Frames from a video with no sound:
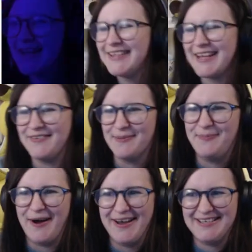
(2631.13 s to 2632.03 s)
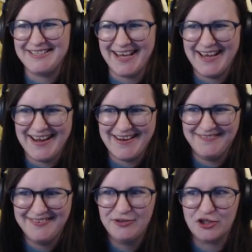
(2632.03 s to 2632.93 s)
I give it a party time.
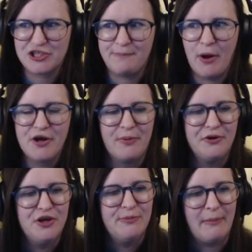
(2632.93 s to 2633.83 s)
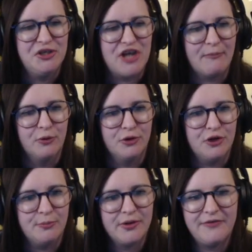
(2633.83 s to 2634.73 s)
Not just a Pokemon noob, I'm a general
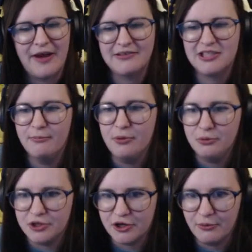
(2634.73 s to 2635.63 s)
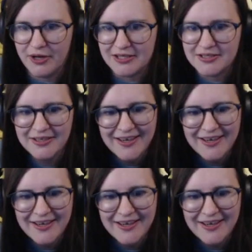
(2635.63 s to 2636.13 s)
noob. If I was in a mood, I don't know what it is.